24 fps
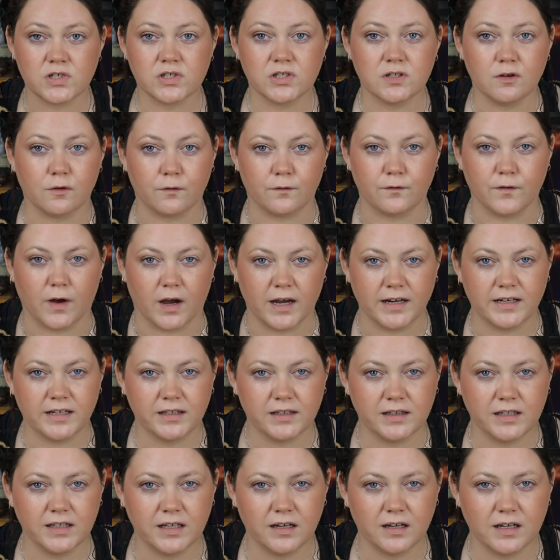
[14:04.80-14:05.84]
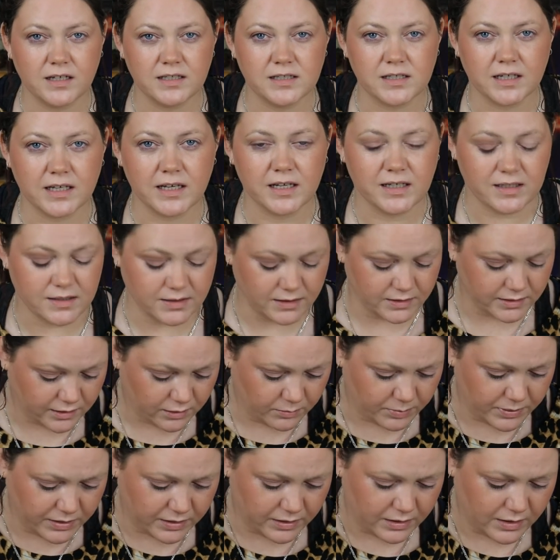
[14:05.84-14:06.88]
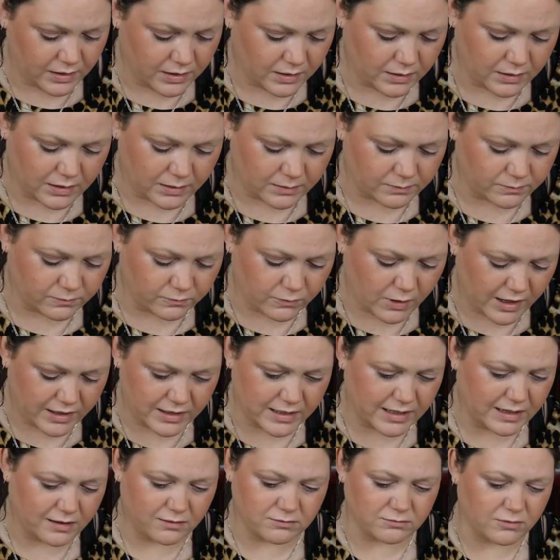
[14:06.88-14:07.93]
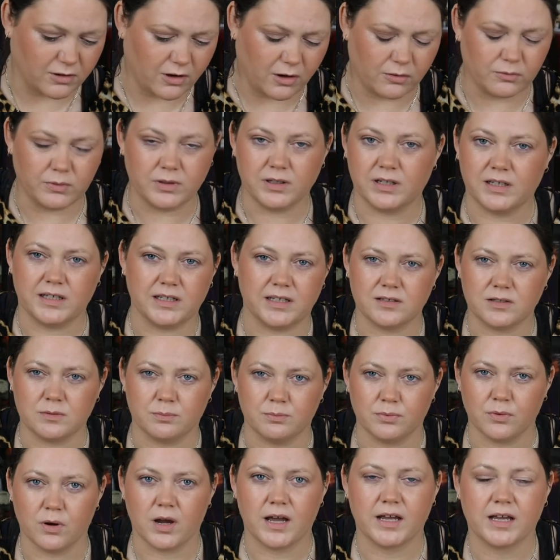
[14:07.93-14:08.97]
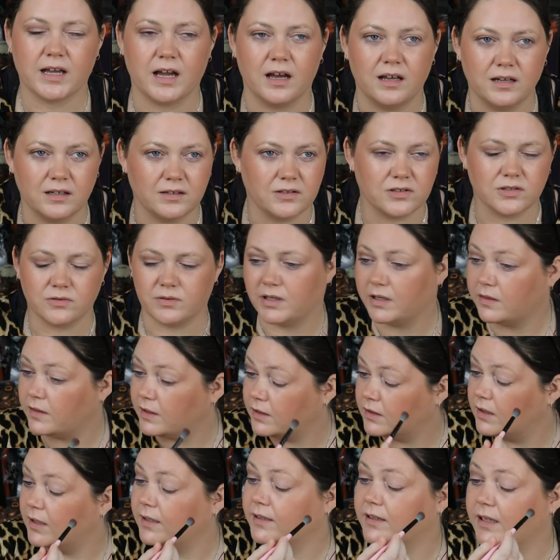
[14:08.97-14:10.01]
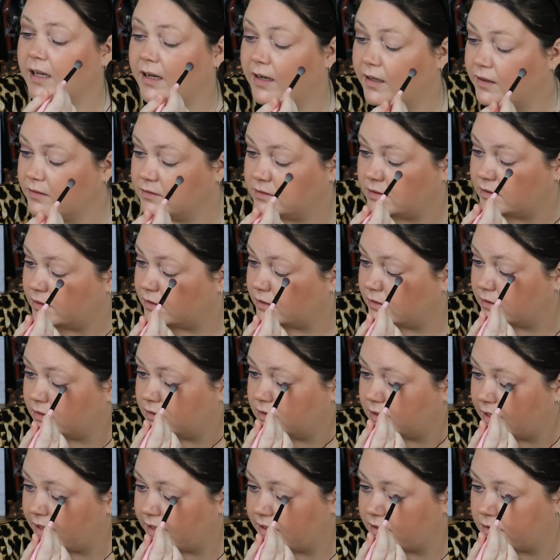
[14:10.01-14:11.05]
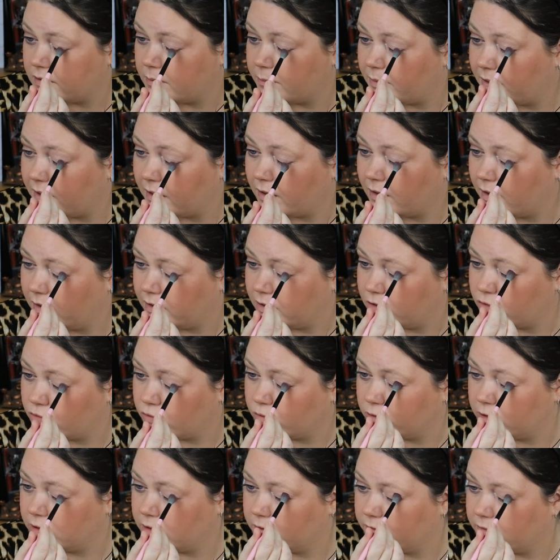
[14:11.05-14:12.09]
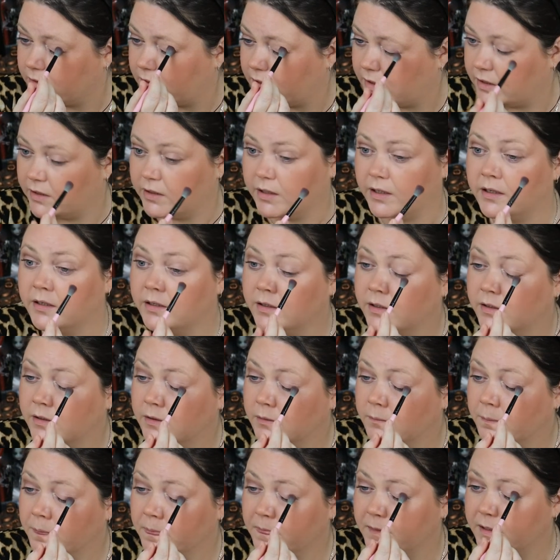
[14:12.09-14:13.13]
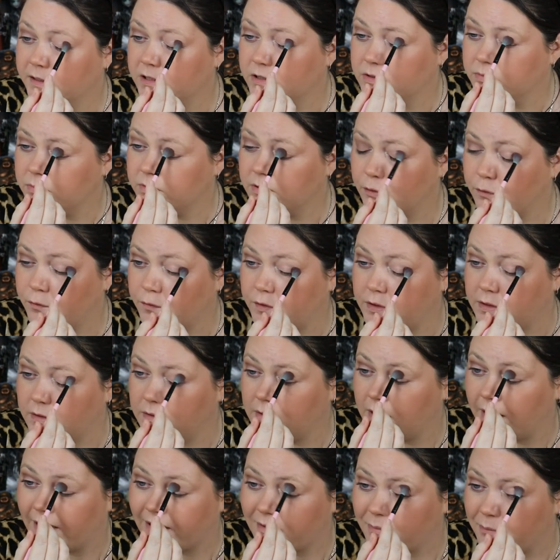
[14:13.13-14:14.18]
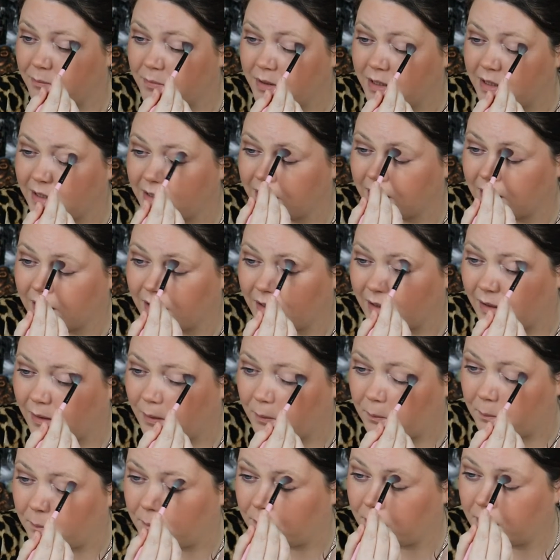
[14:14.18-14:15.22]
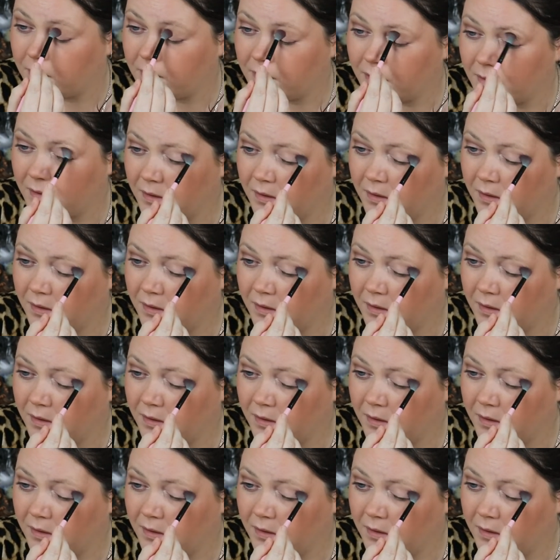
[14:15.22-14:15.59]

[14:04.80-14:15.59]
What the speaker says: just defining the eyes, I guess, a little bit. Right now we're not really into bright colours or anything like that. You know, the days are being kind of dreary and I just want to feel like me. And